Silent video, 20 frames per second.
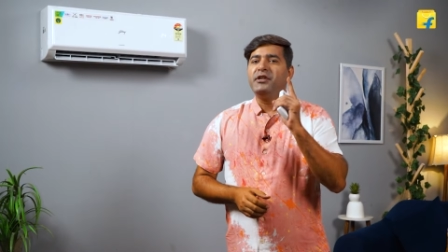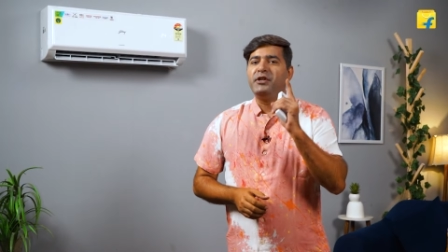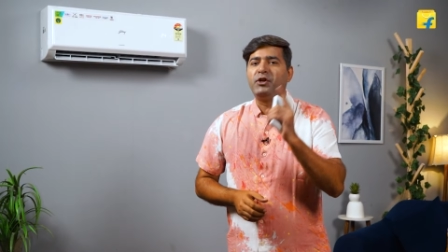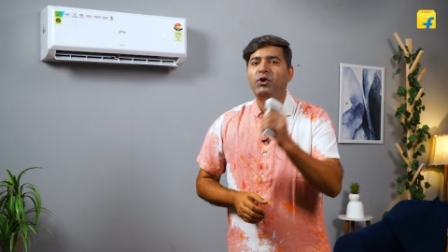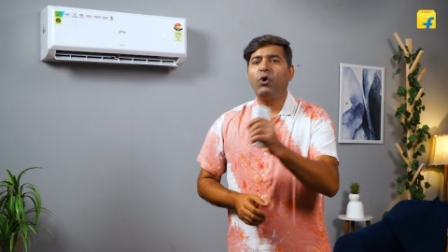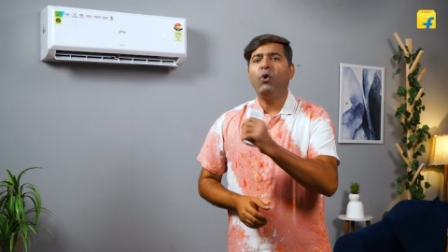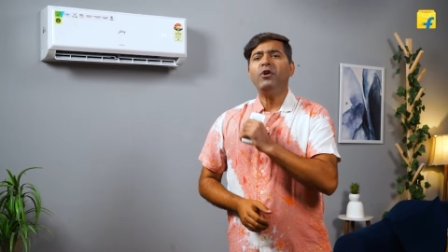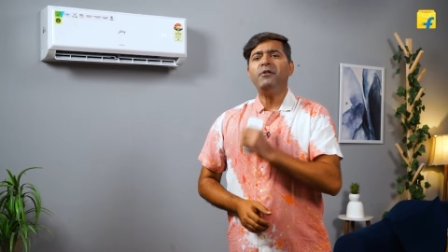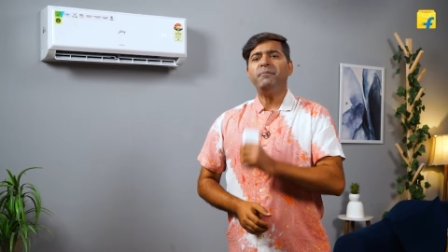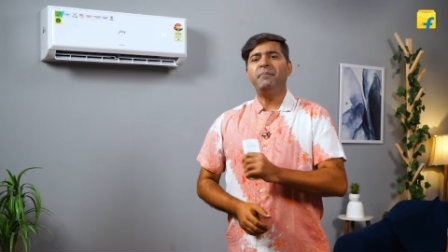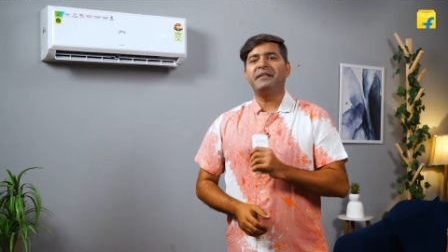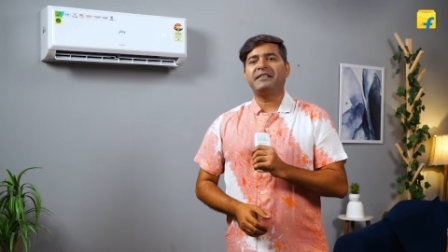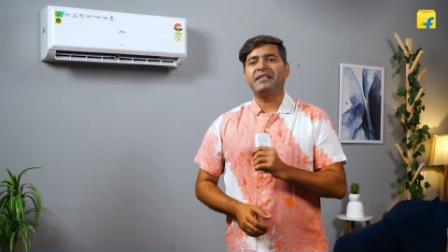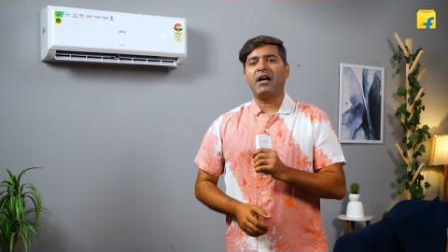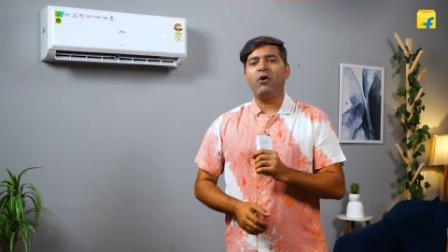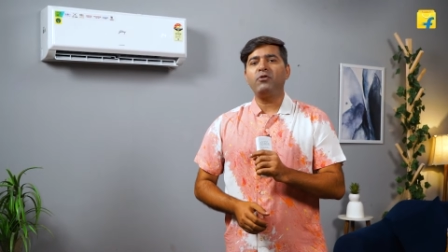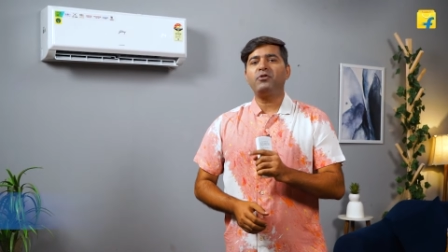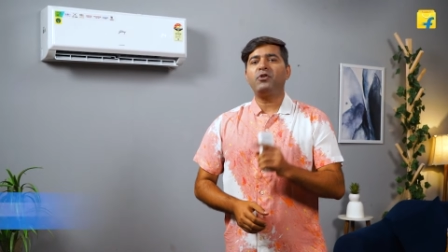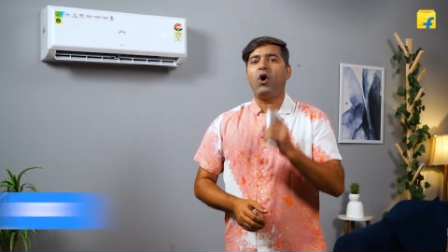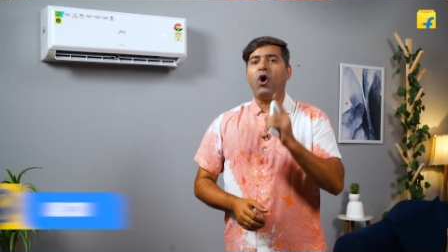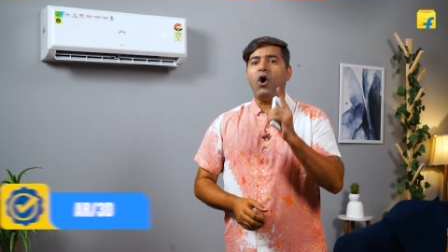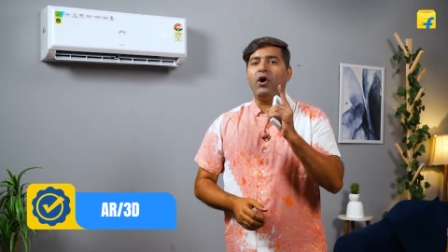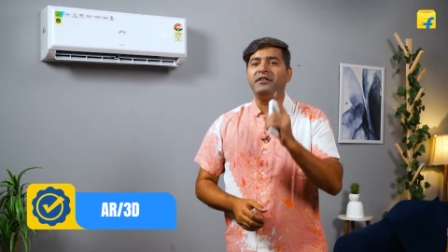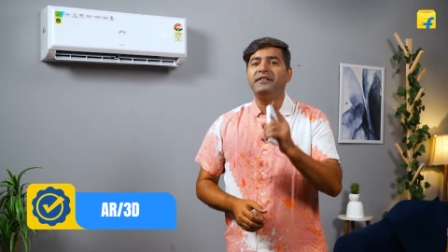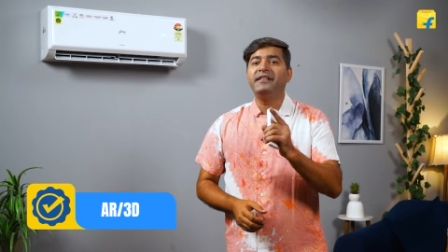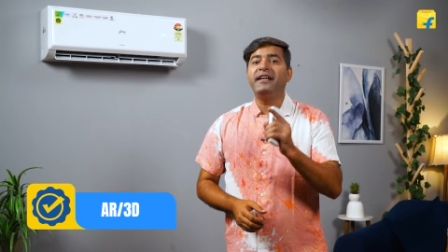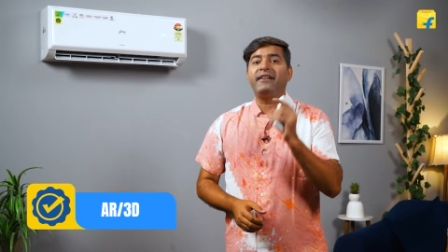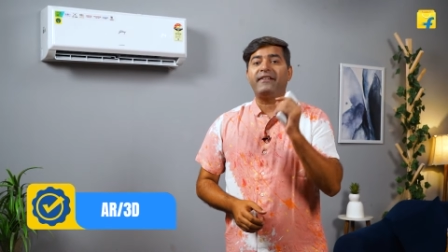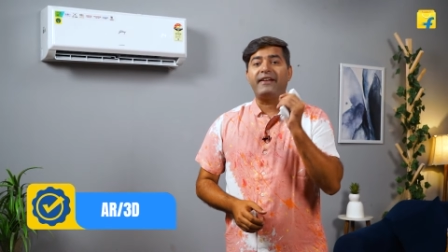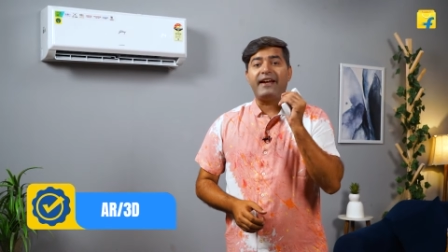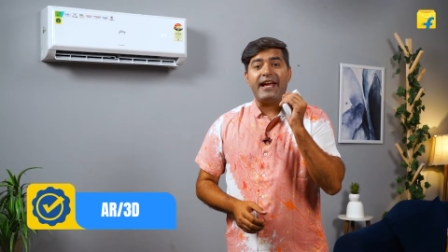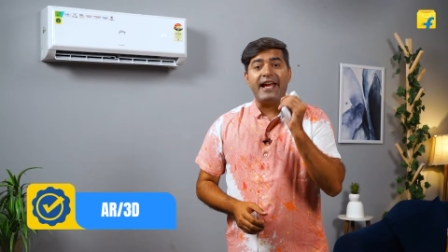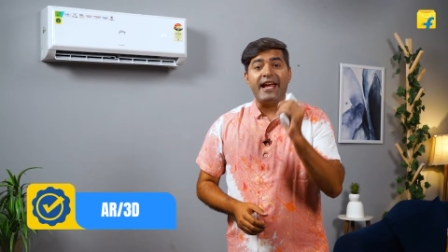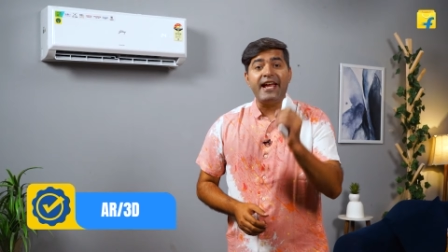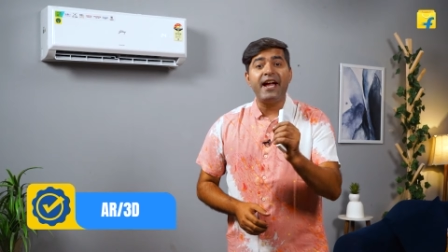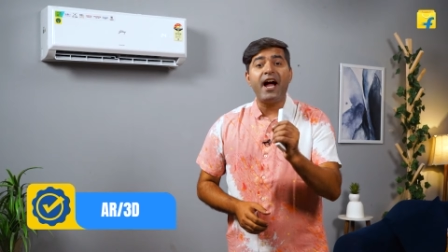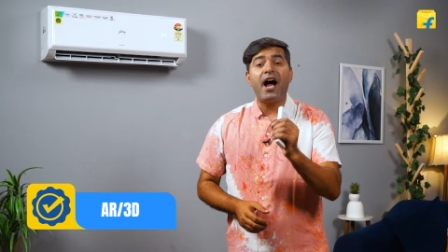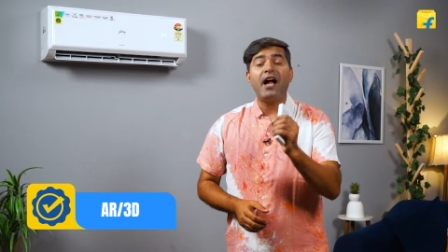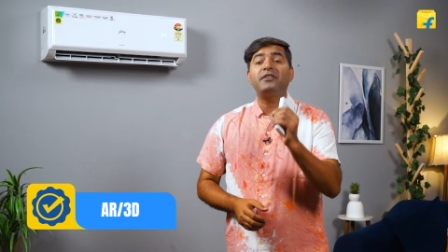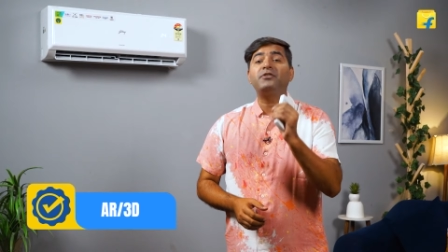don't miss out on their
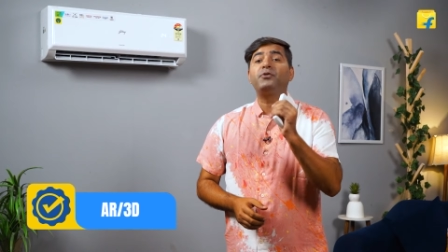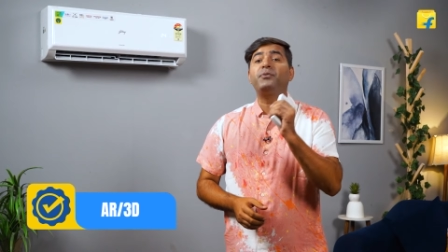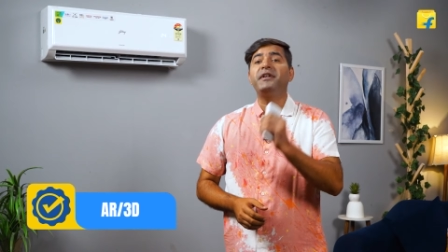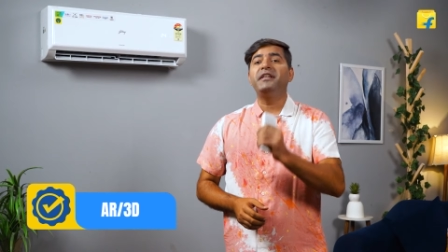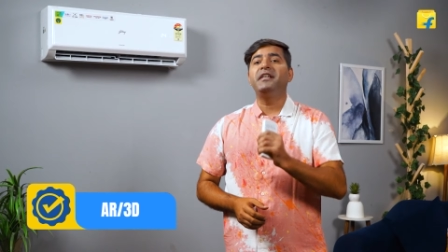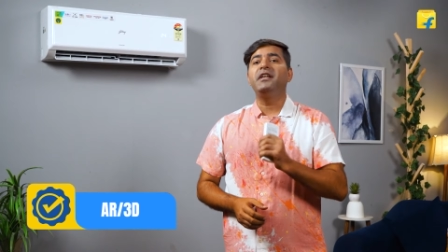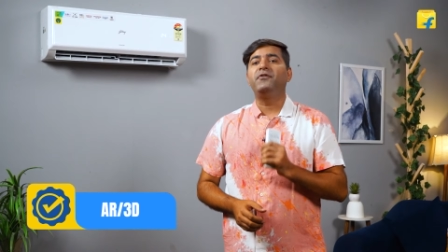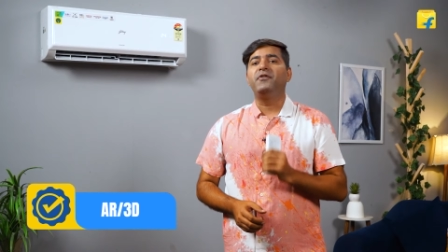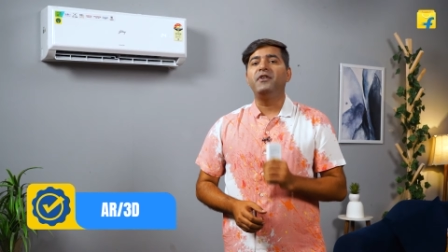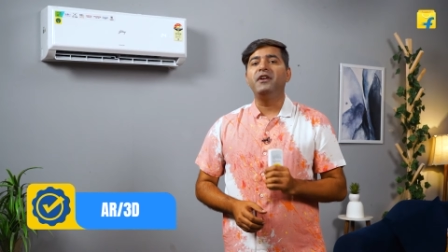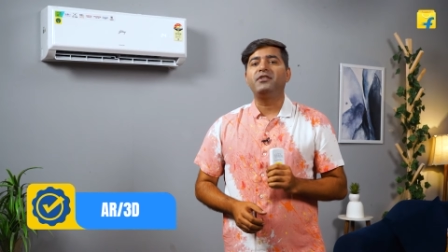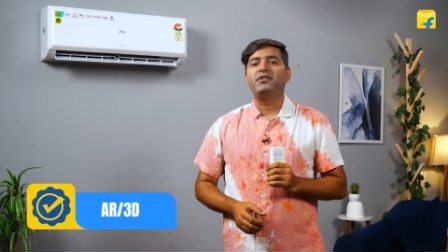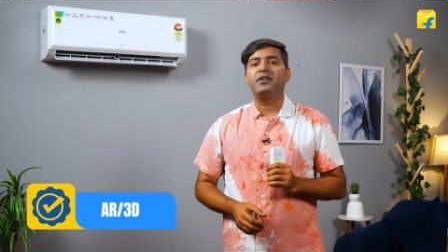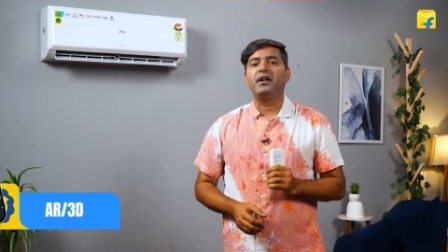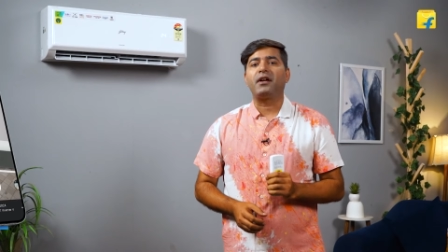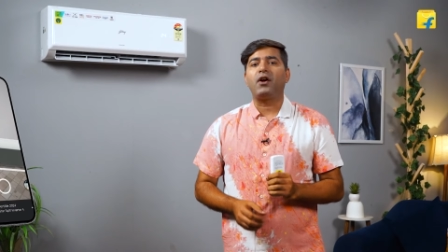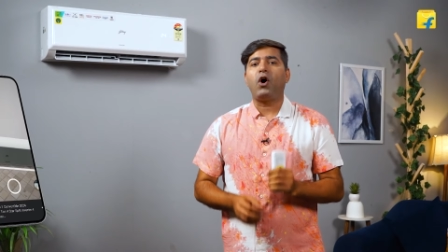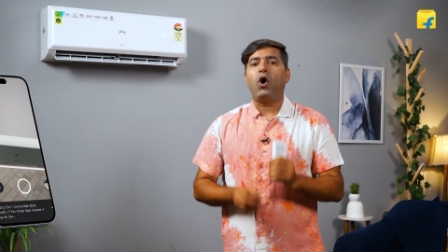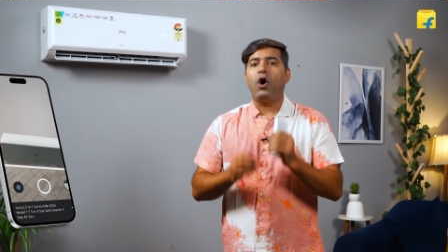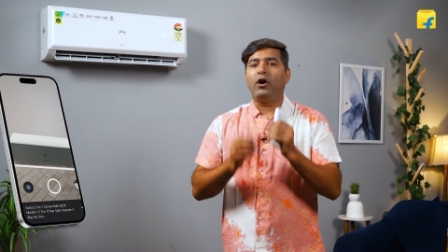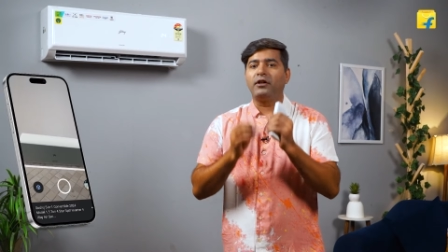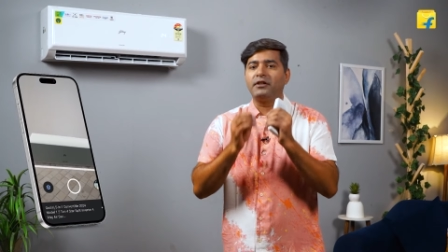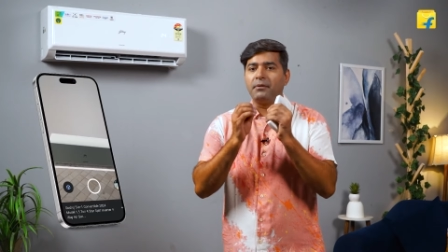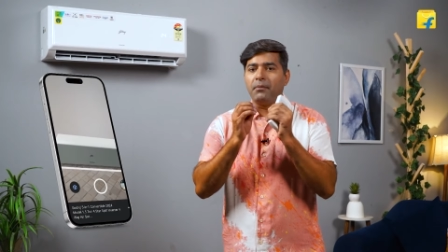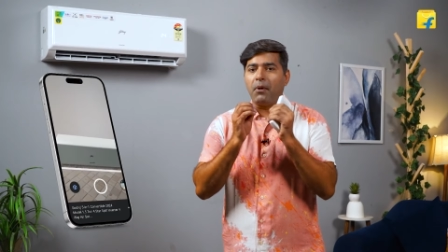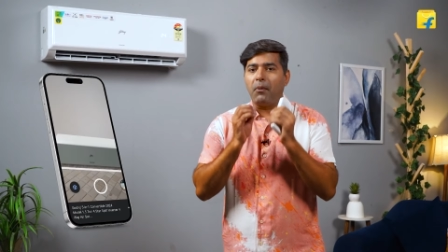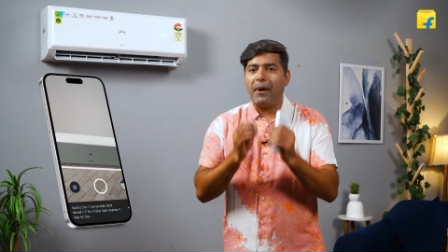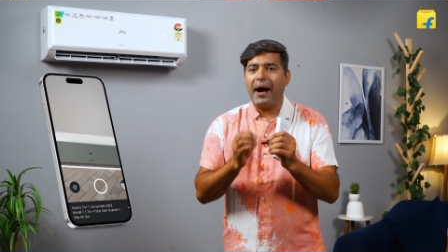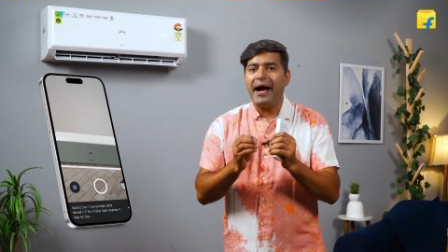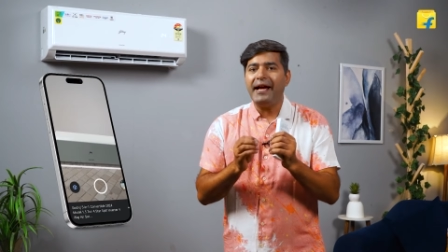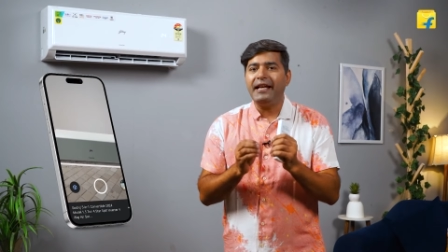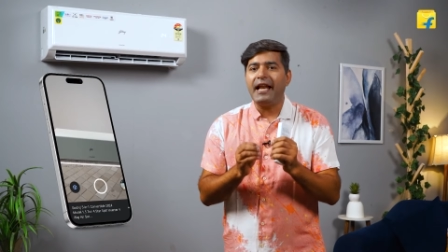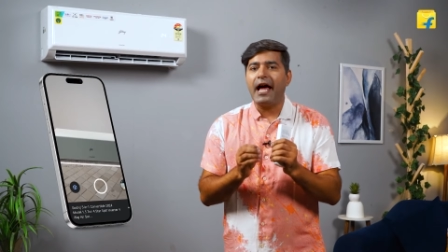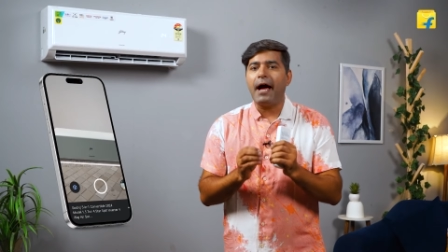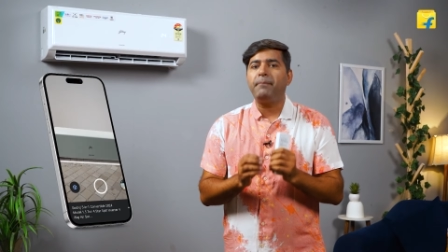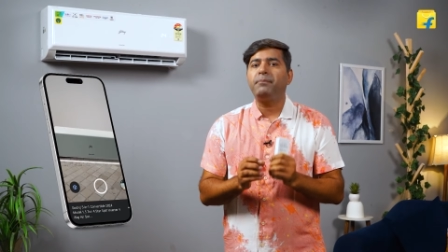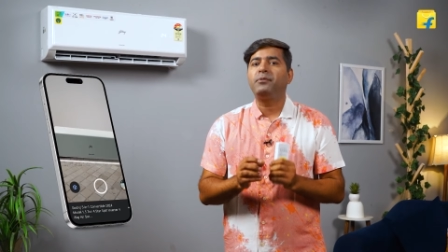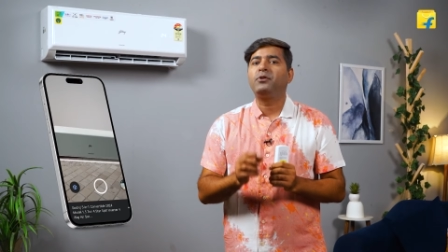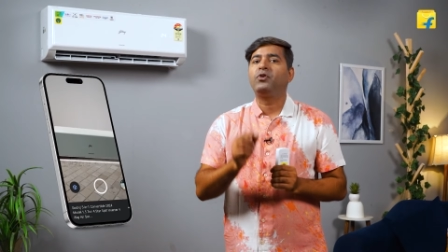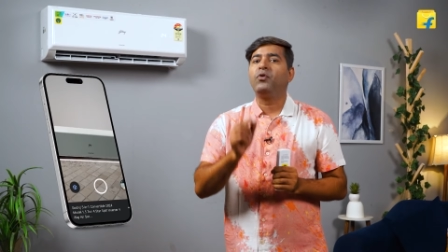AR 3D feature on the mobile
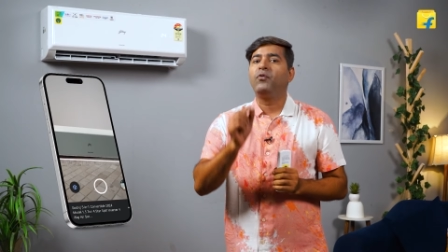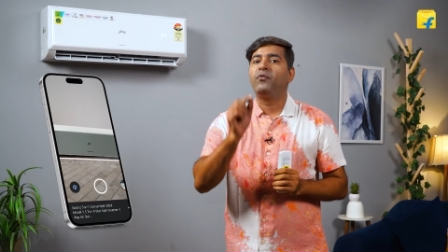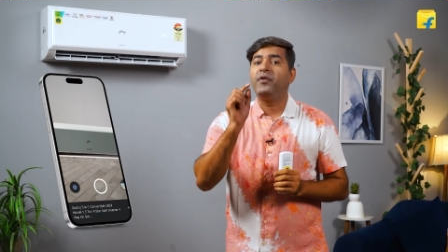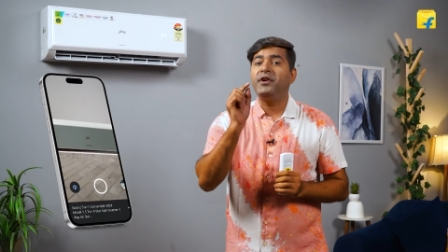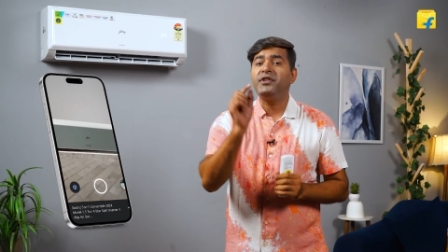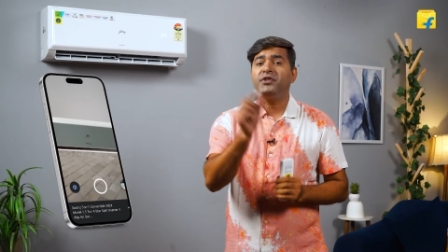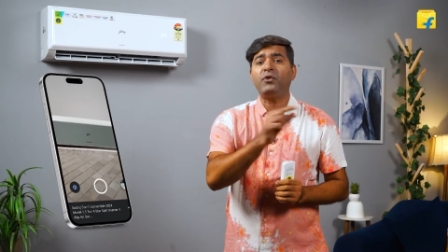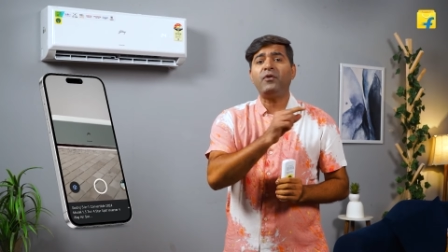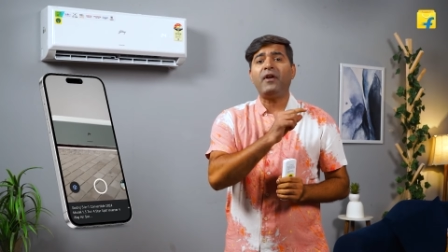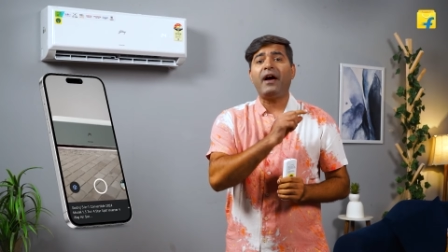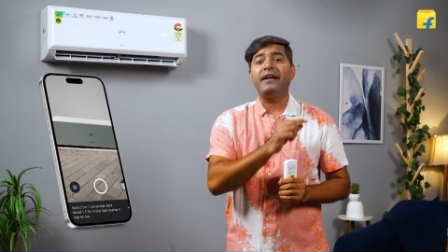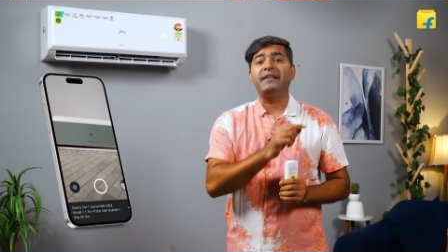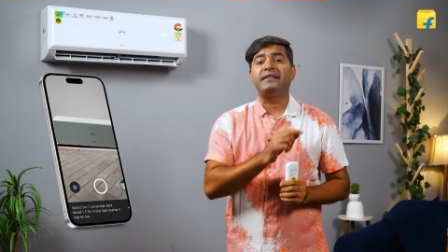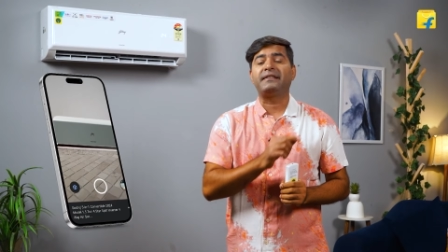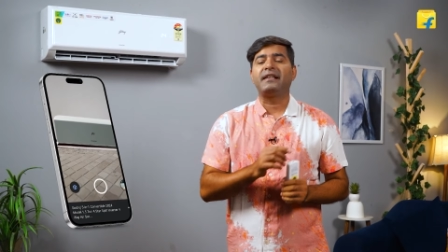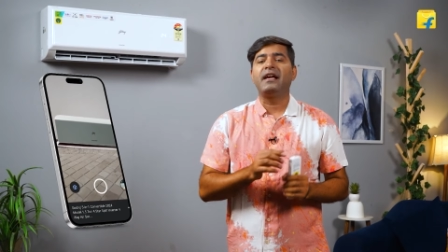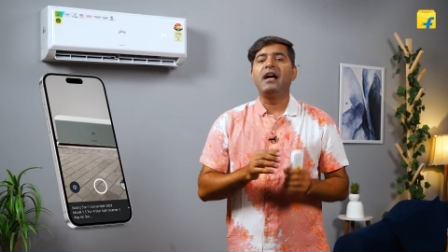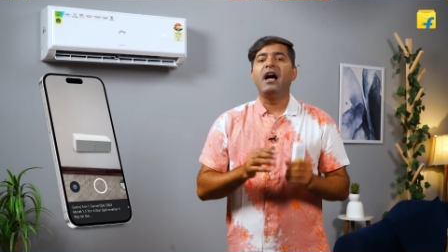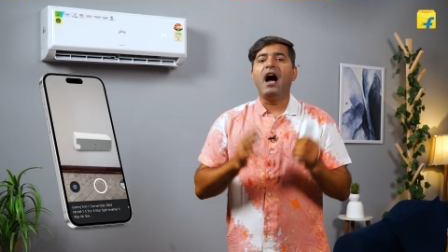app to visualize